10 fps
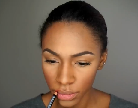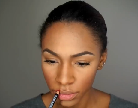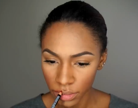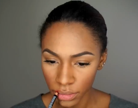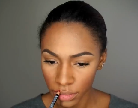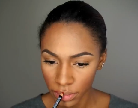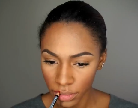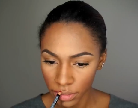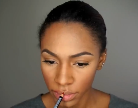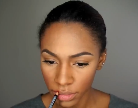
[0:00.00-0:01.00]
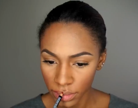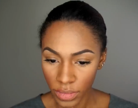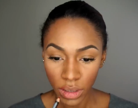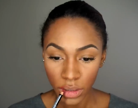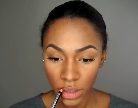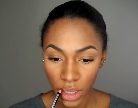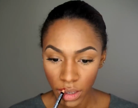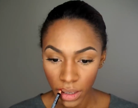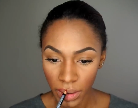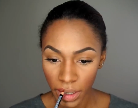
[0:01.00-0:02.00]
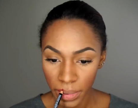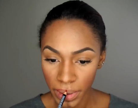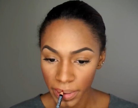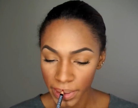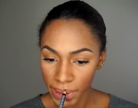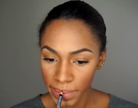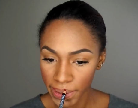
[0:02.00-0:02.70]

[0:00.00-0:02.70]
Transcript: [no speech]